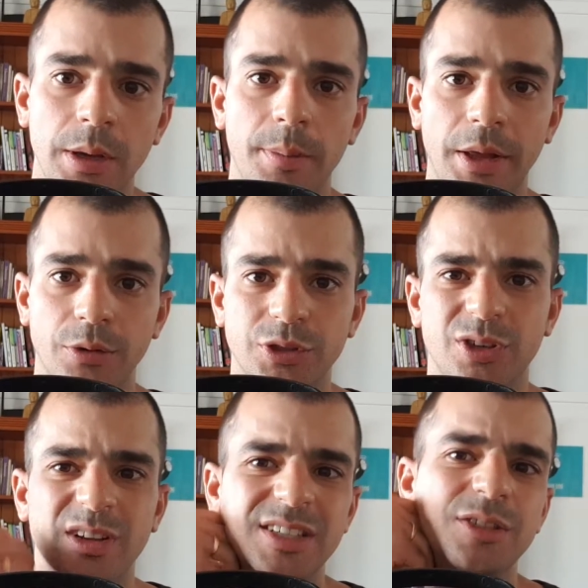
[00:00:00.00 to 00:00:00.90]
And also
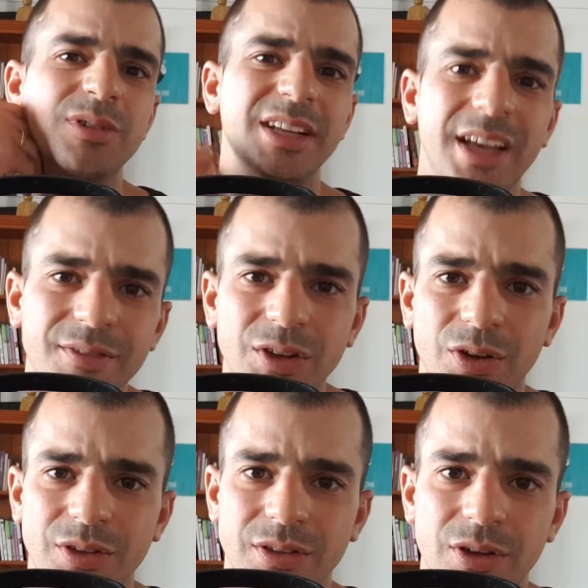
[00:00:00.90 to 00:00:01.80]
it sits really heavy
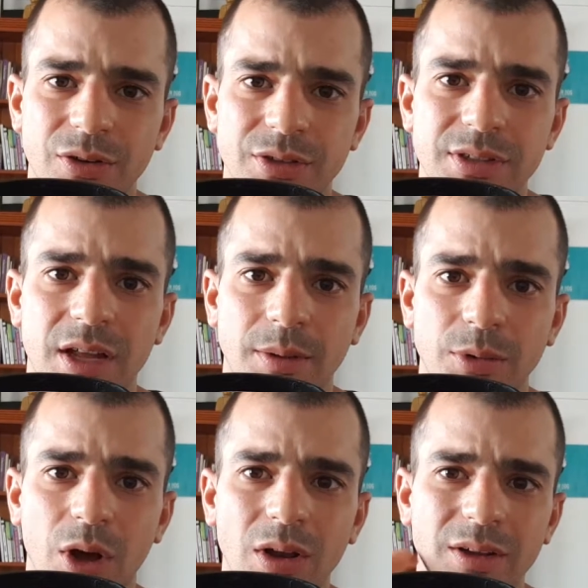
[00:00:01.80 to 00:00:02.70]
on the dog's
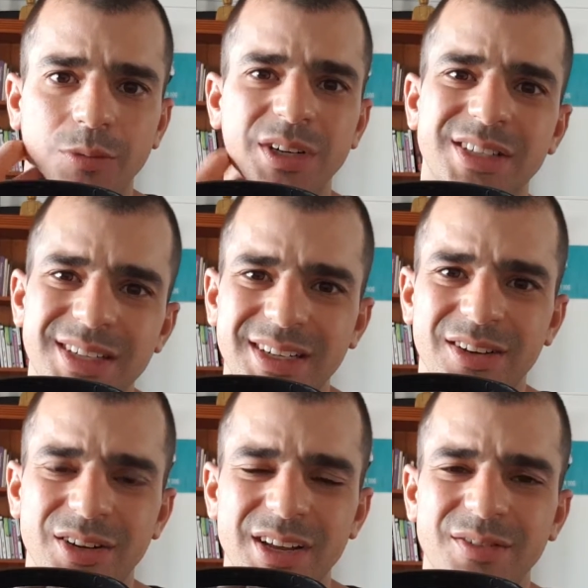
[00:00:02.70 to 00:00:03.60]
collar, and when it's sitting
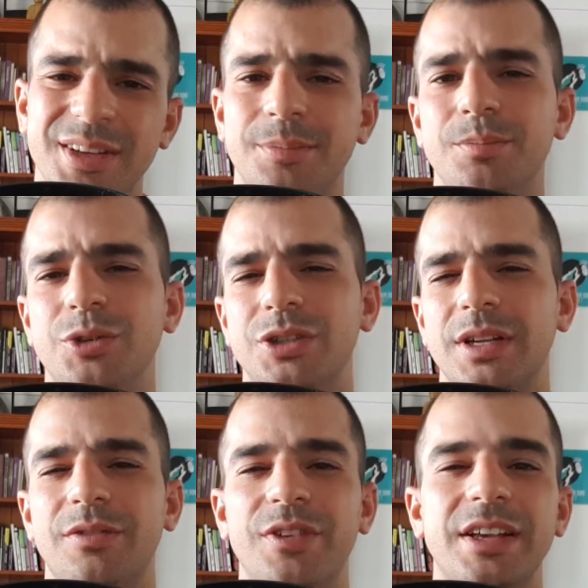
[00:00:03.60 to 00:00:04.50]
on heavy, it just
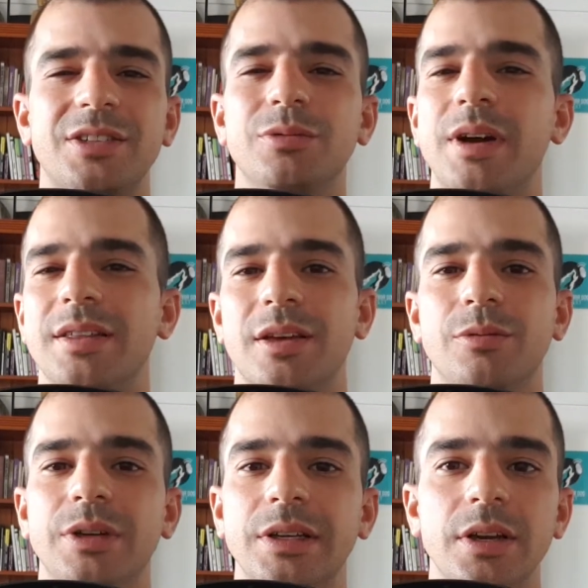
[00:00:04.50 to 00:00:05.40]
affects the way that
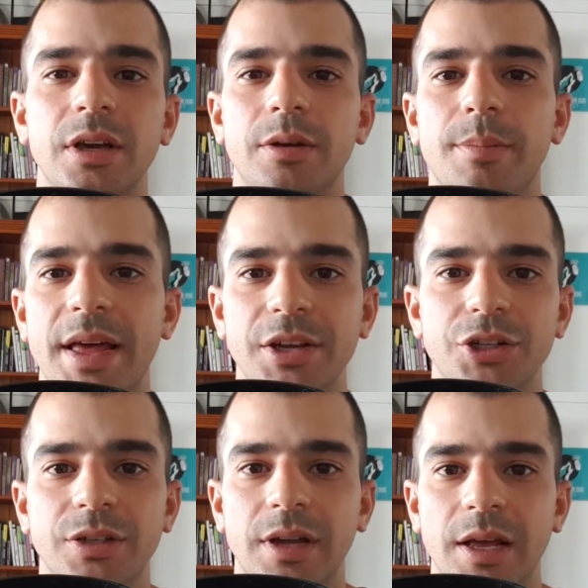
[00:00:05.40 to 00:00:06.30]
we manage
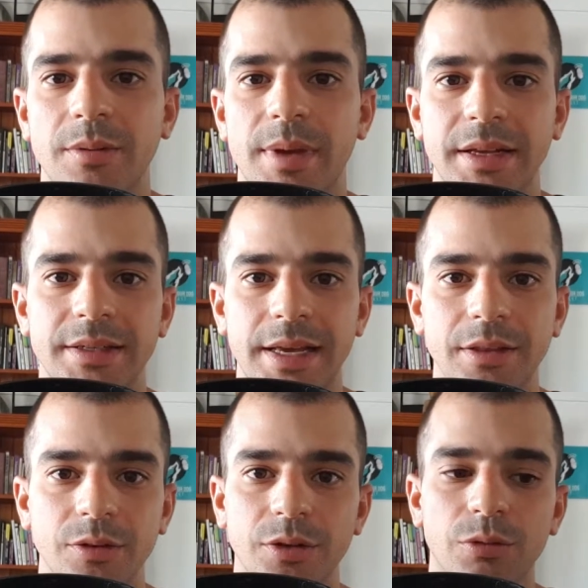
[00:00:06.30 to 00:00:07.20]
and maintain
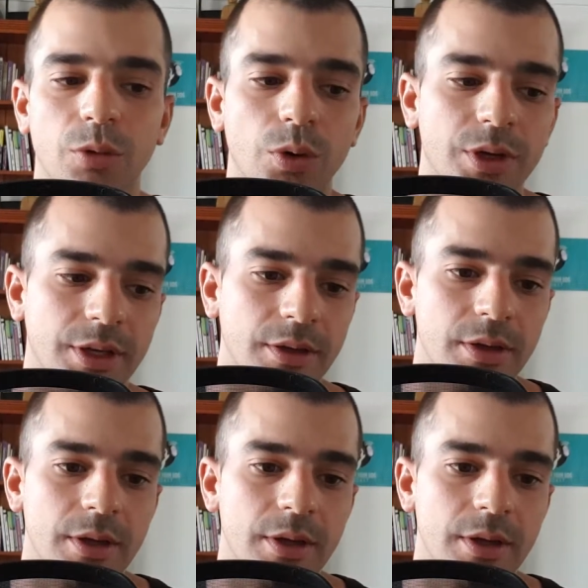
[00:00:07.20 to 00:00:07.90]
the walking.